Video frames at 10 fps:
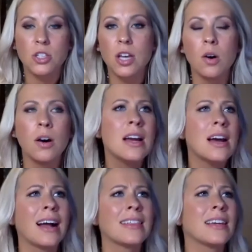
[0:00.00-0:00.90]
So
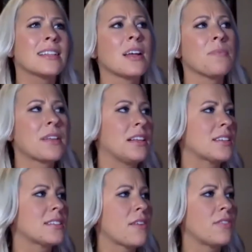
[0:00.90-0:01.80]
I think it's something like
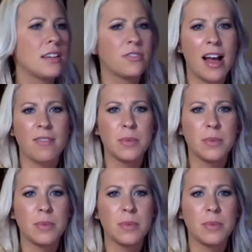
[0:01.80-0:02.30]
75